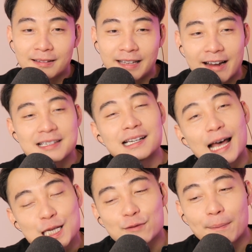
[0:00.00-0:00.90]
there's
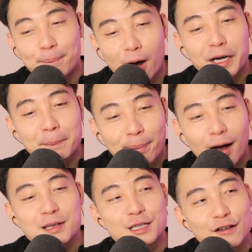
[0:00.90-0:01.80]
less of a body
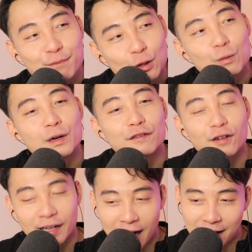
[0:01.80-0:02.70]
positive movement
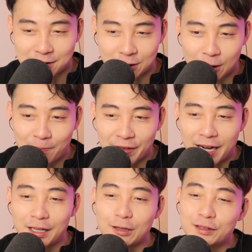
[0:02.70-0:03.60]
for guys, And
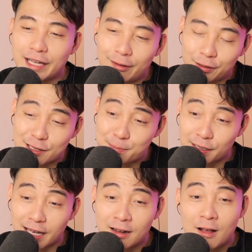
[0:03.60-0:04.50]
then they don't tell you this,
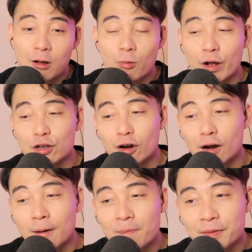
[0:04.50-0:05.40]
but then when you're